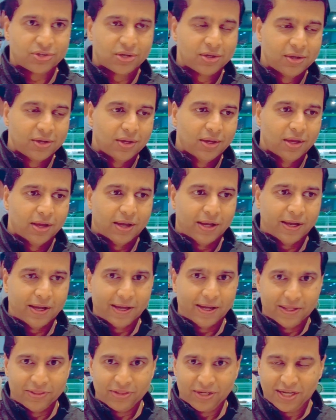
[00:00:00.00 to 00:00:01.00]

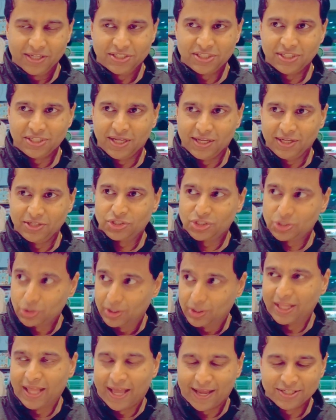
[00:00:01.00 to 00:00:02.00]
In the 1980s
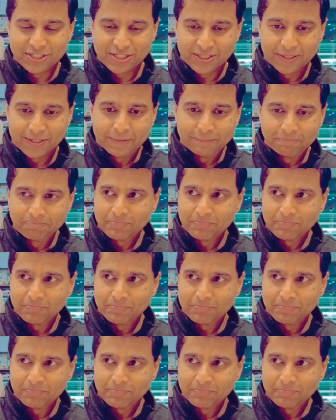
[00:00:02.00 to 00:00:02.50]
to Atlanta,